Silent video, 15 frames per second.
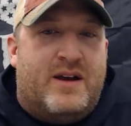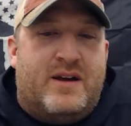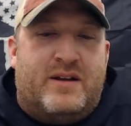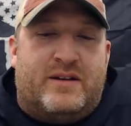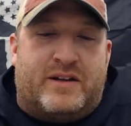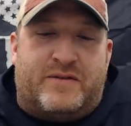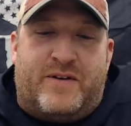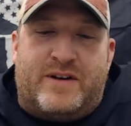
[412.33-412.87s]

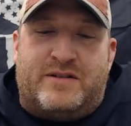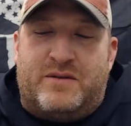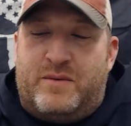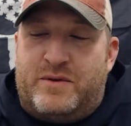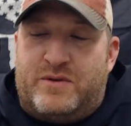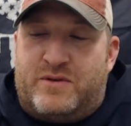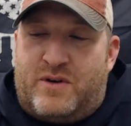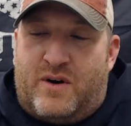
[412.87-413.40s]
Let's face it,
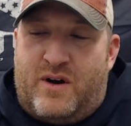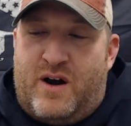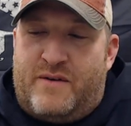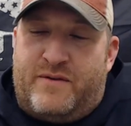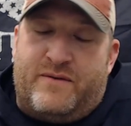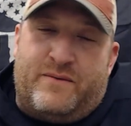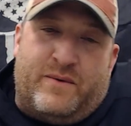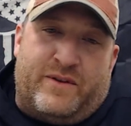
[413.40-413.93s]
when you start
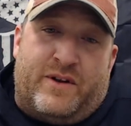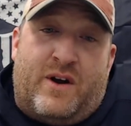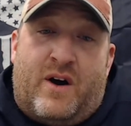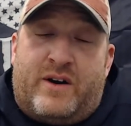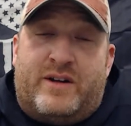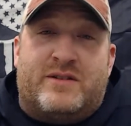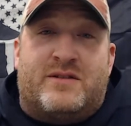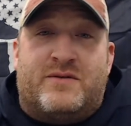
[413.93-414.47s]
off with an
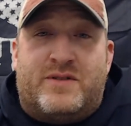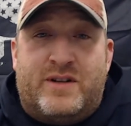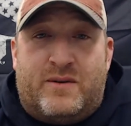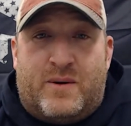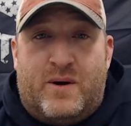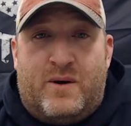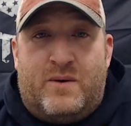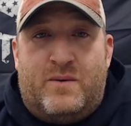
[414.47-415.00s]
audience of
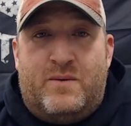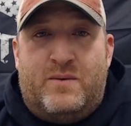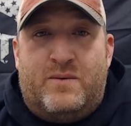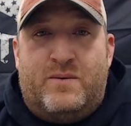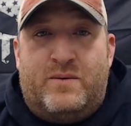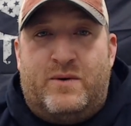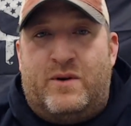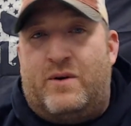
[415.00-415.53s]
0,
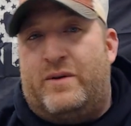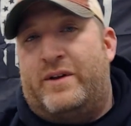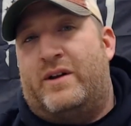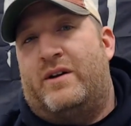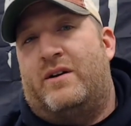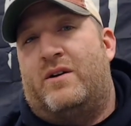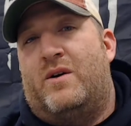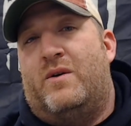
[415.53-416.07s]
you're only going
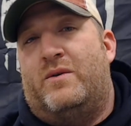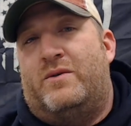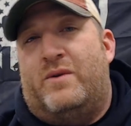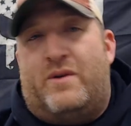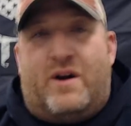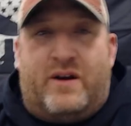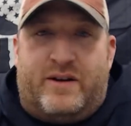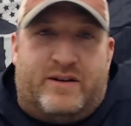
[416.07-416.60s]
to grow to
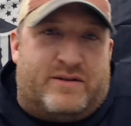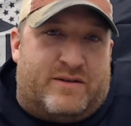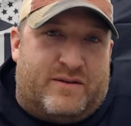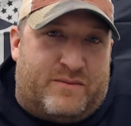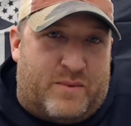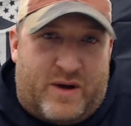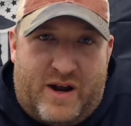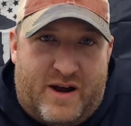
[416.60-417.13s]
an audience
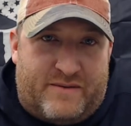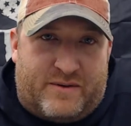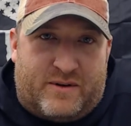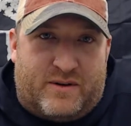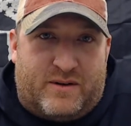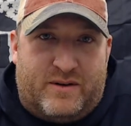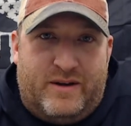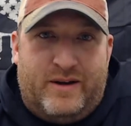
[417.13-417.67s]
of
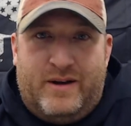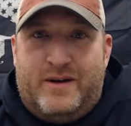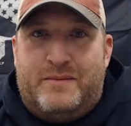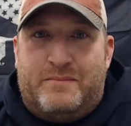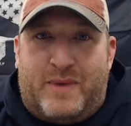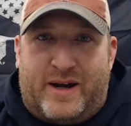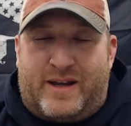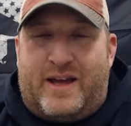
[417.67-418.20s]
whatever
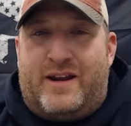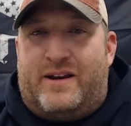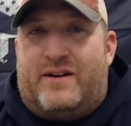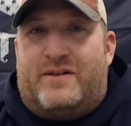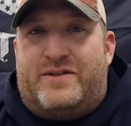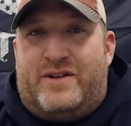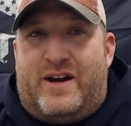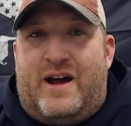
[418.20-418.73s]
by getting
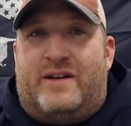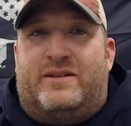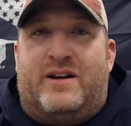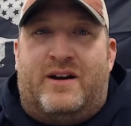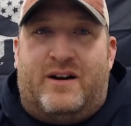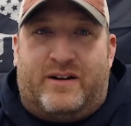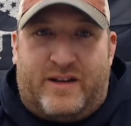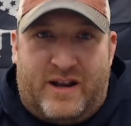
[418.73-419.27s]
your shit out
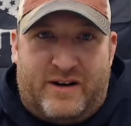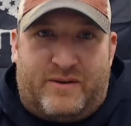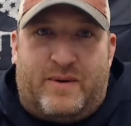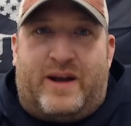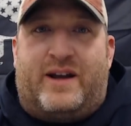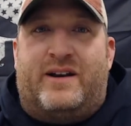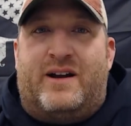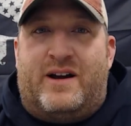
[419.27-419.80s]
there, getting
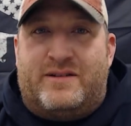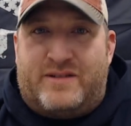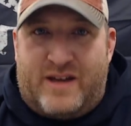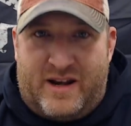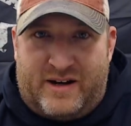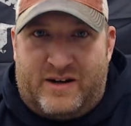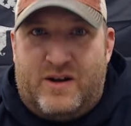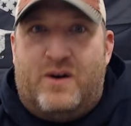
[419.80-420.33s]
recognized,
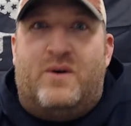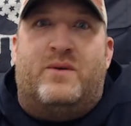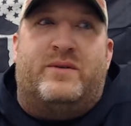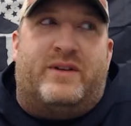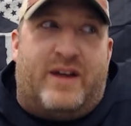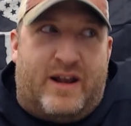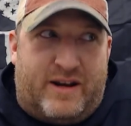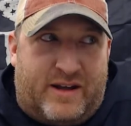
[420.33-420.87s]
getting known,
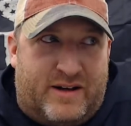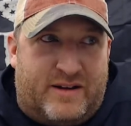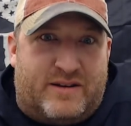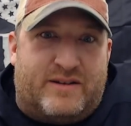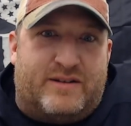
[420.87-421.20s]
getting into these